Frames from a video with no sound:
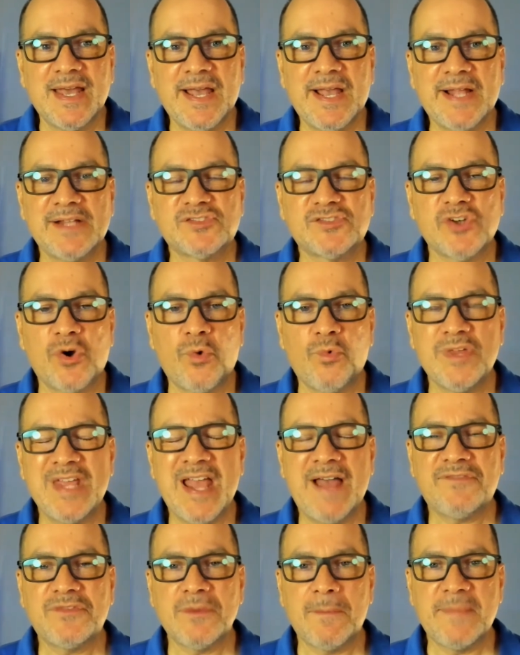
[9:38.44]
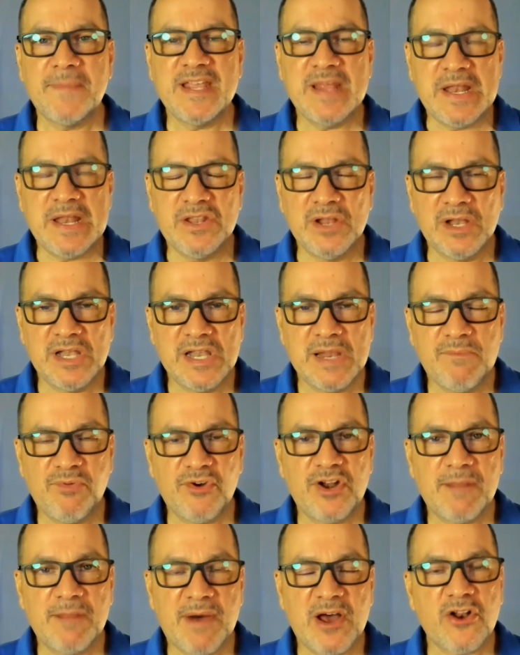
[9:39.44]
And so we have to be
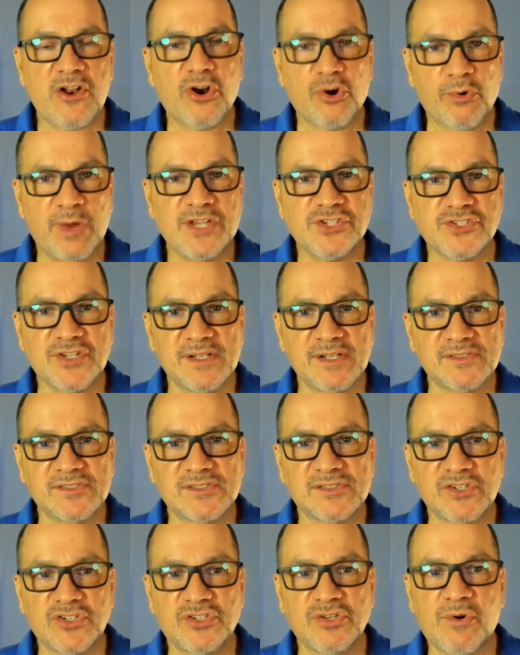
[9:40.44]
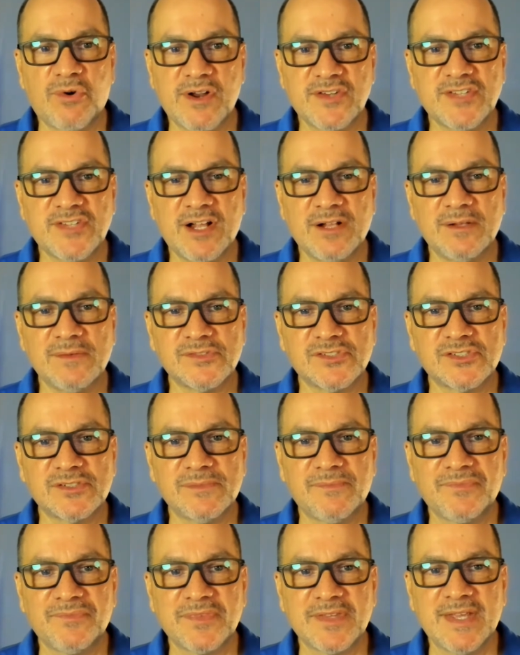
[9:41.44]
deliberate about our questions to
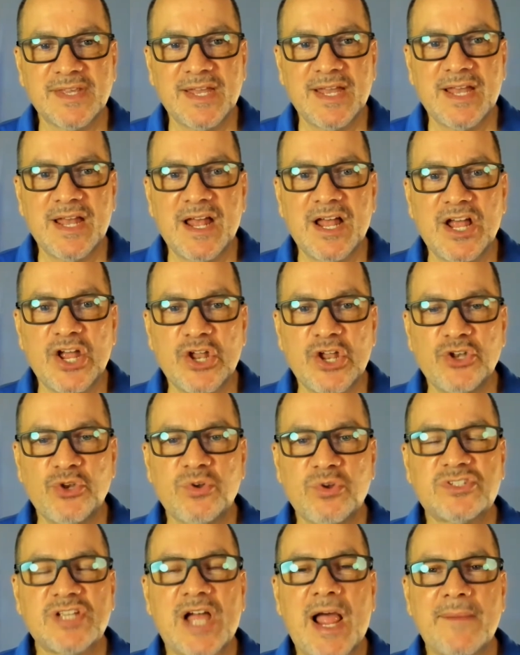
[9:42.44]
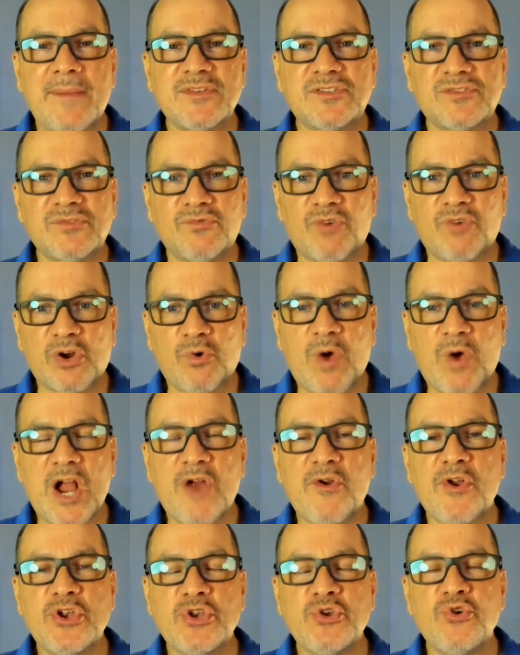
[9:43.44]
ourselves. New times
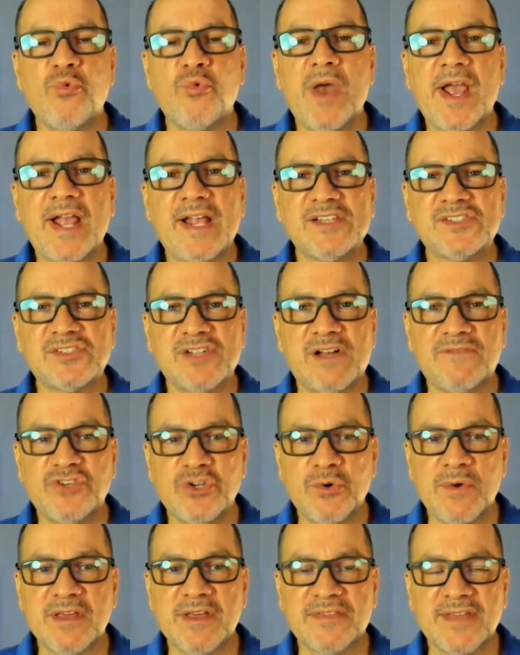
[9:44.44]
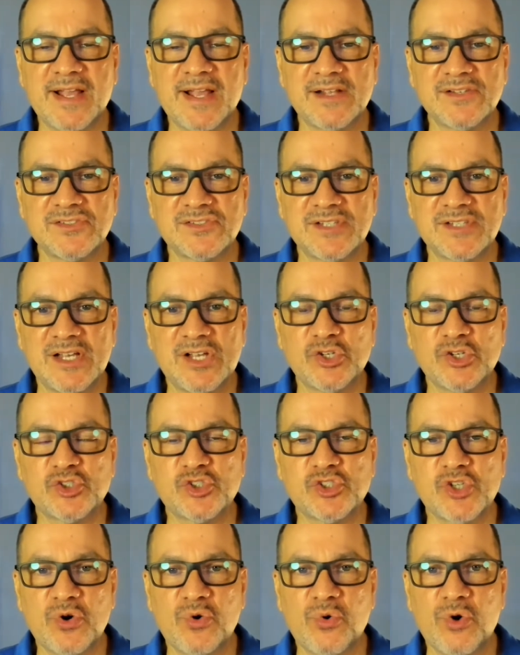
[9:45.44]
require new ways of doing things.
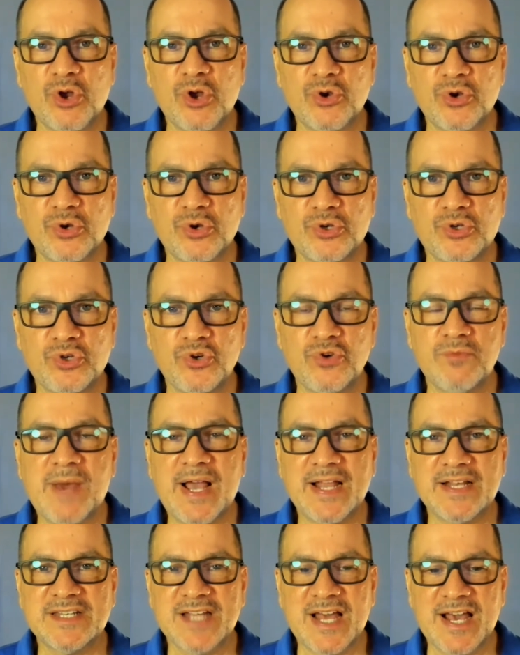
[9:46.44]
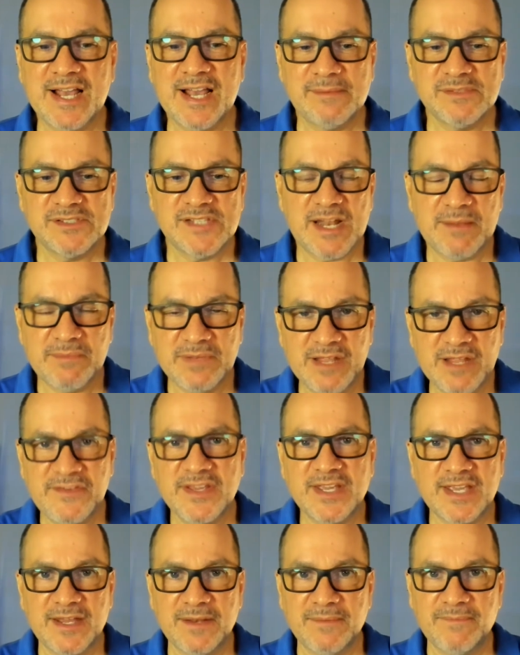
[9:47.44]
So do my times that I'm
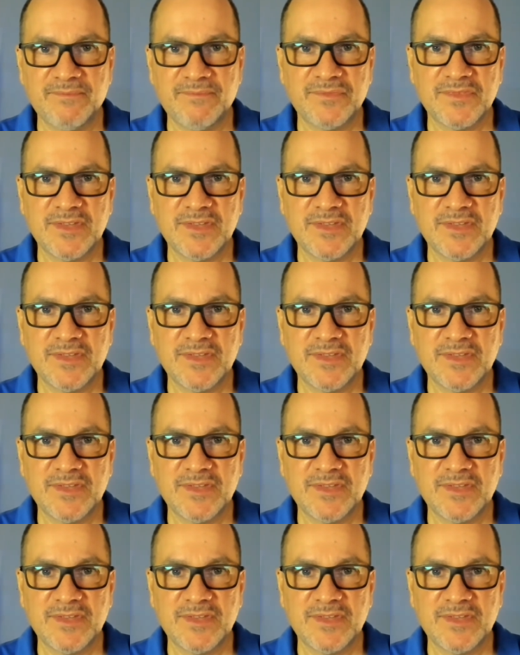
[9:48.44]
living in,